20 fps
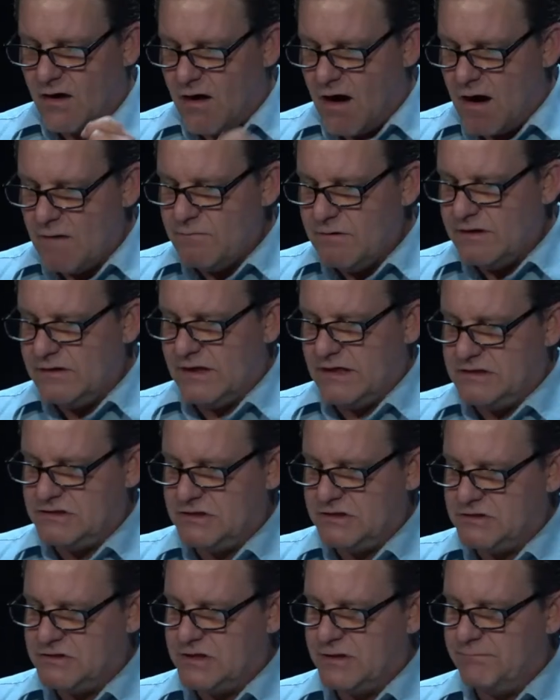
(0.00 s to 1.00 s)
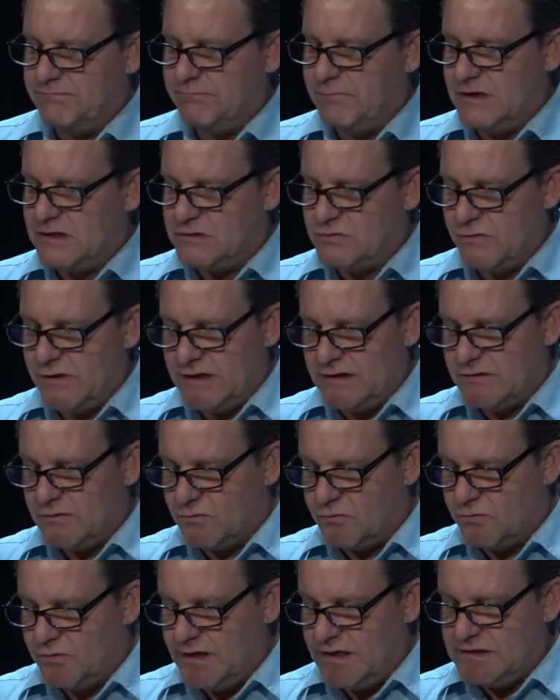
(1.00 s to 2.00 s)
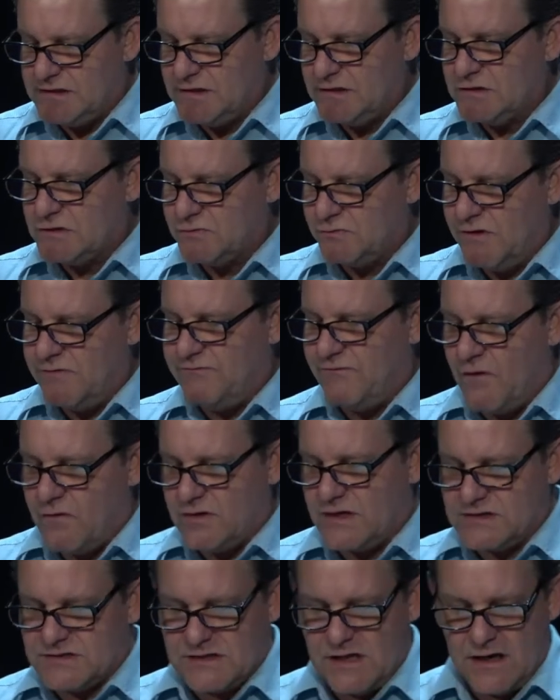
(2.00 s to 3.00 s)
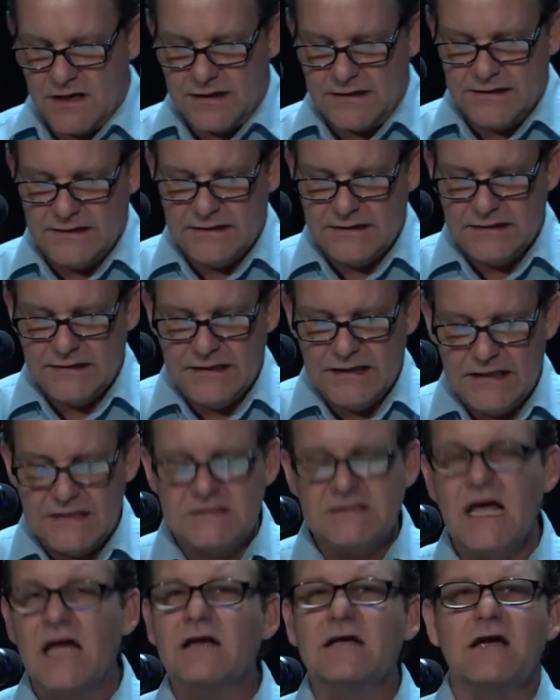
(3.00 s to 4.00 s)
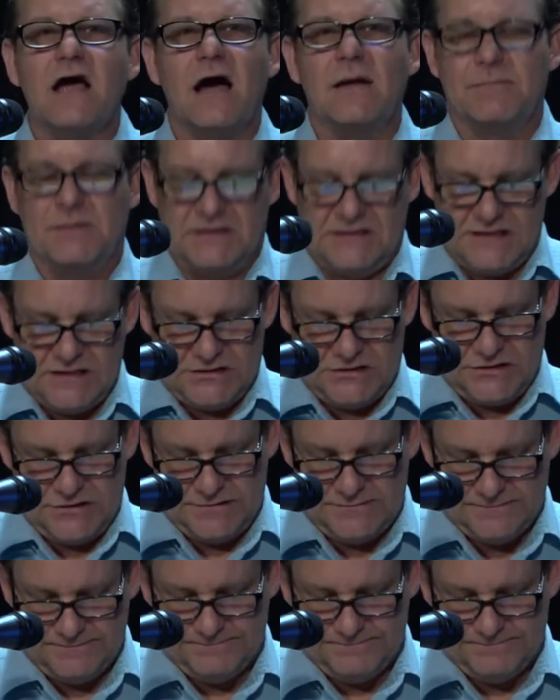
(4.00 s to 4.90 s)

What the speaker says: our relationship between the regions we focus on is not a competition,